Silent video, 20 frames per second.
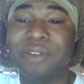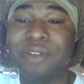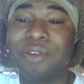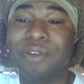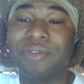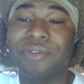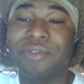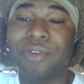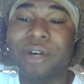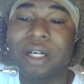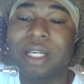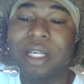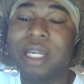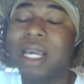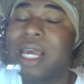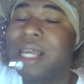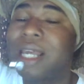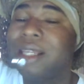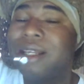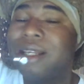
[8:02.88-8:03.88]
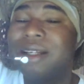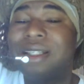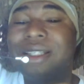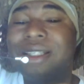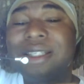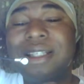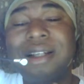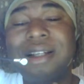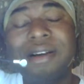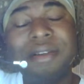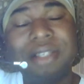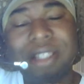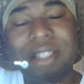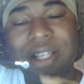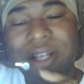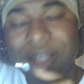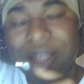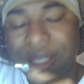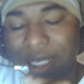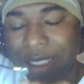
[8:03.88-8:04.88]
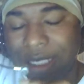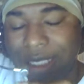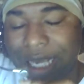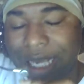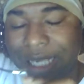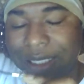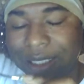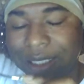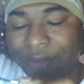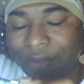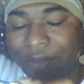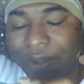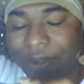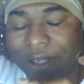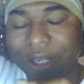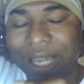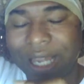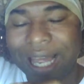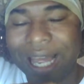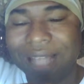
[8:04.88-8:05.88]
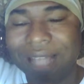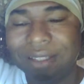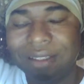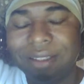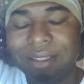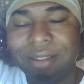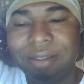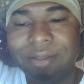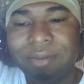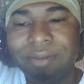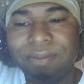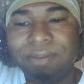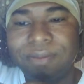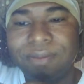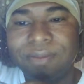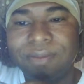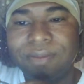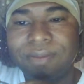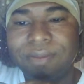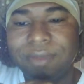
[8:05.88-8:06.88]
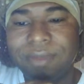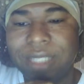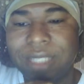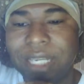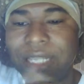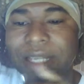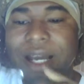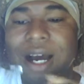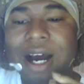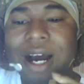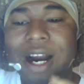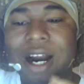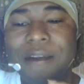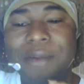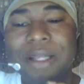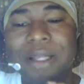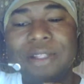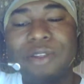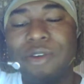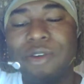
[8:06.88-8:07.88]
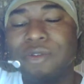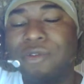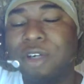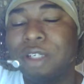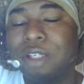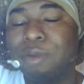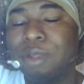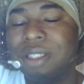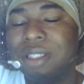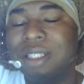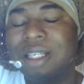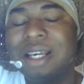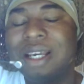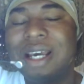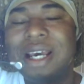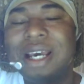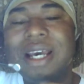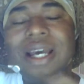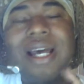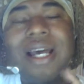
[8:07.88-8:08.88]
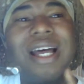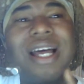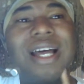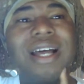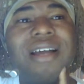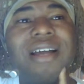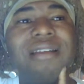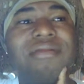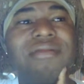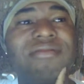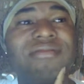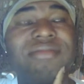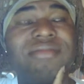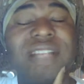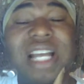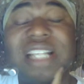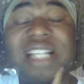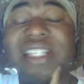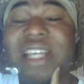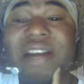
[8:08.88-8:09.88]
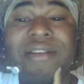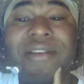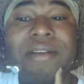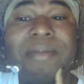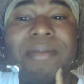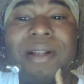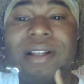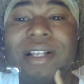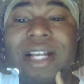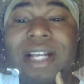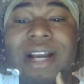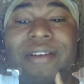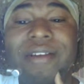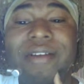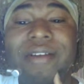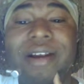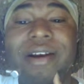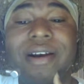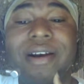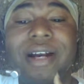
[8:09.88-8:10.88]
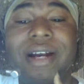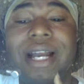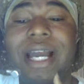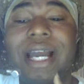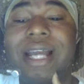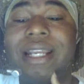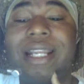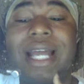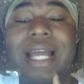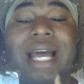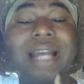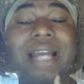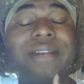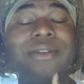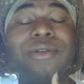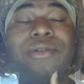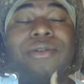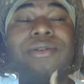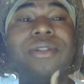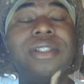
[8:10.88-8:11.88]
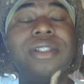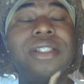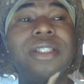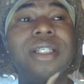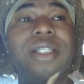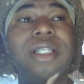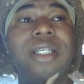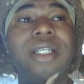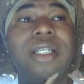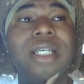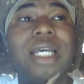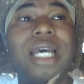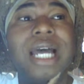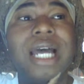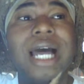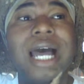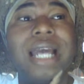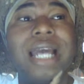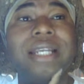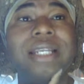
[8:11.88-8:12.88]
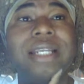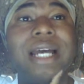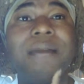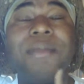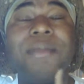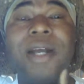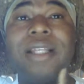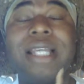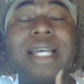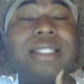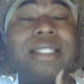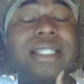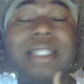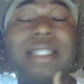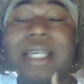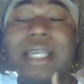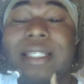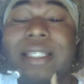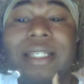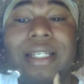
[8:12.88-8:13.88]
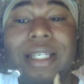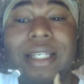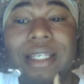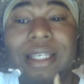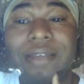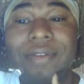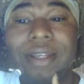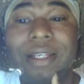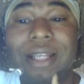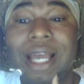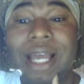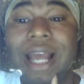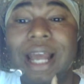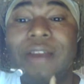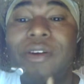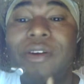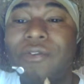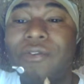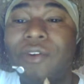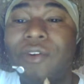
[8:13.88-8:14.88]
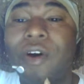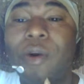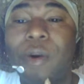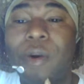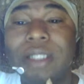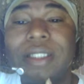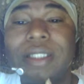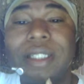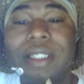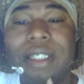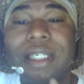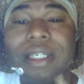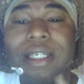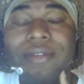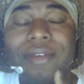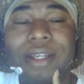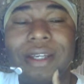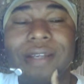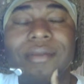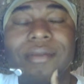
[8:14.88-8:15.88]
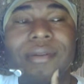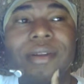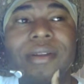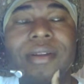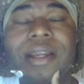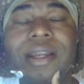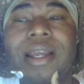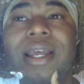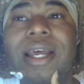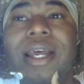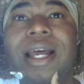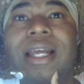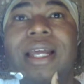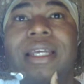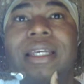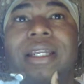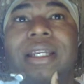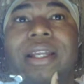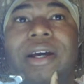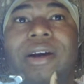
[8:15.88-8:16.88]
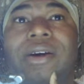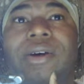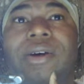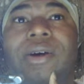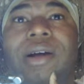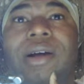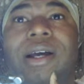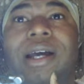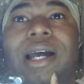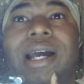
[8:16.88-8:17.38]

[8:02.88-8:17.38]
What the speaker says: and so forth. There's certain things I suffered at in the army and so forth. It was a terrible career, and I'm not hesitated leaving. I look forward to leaving, you know,